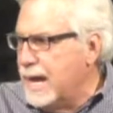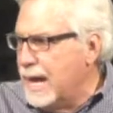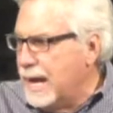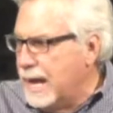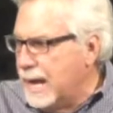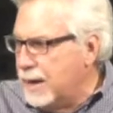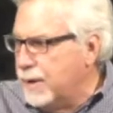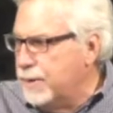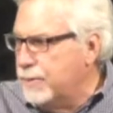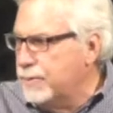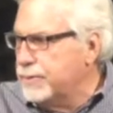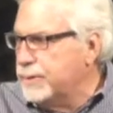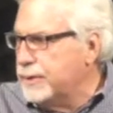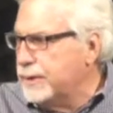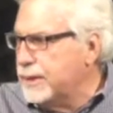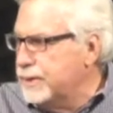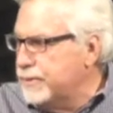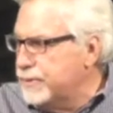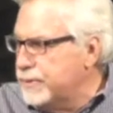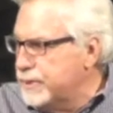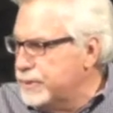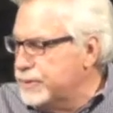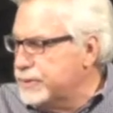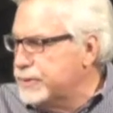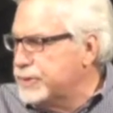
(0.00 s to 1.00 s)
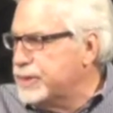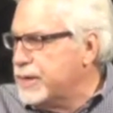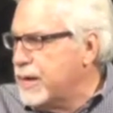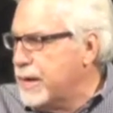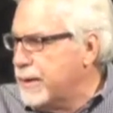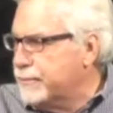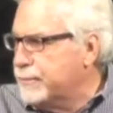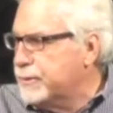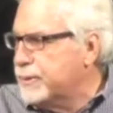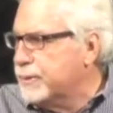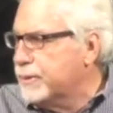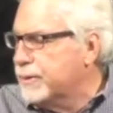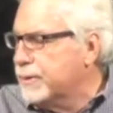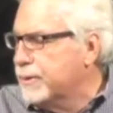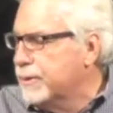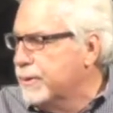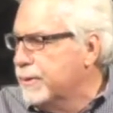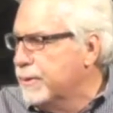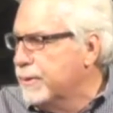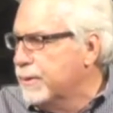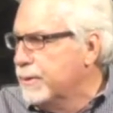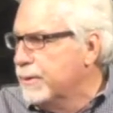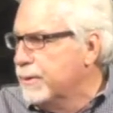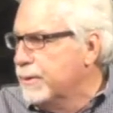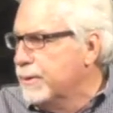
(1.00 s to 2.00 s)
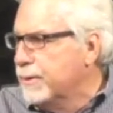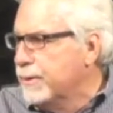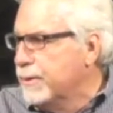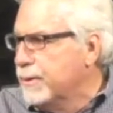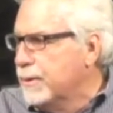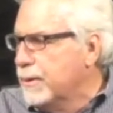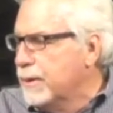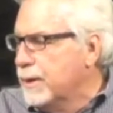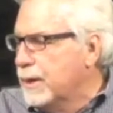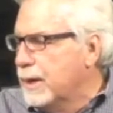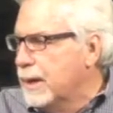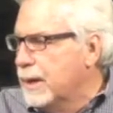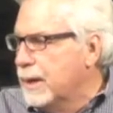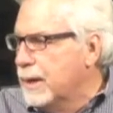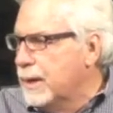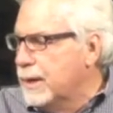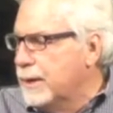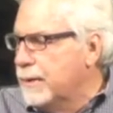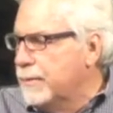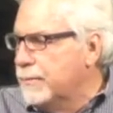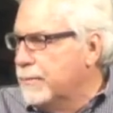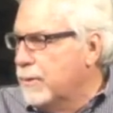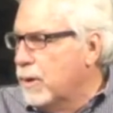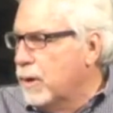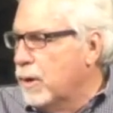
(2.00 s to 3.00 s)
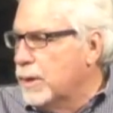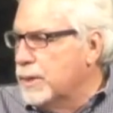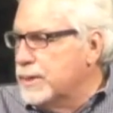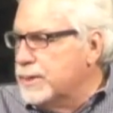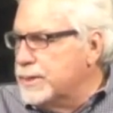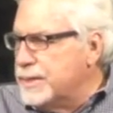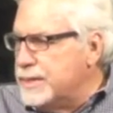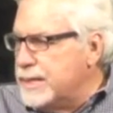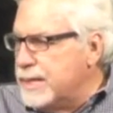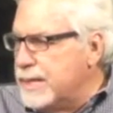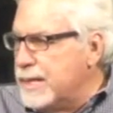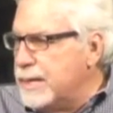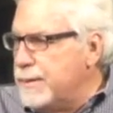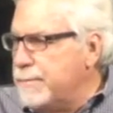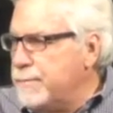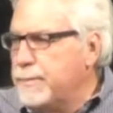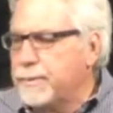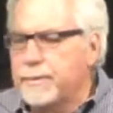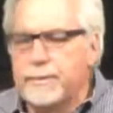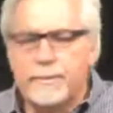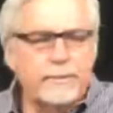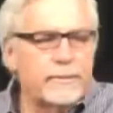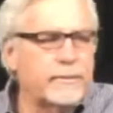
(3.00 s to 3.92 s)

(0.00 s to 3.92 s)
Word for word: out in this chapter um, are deep,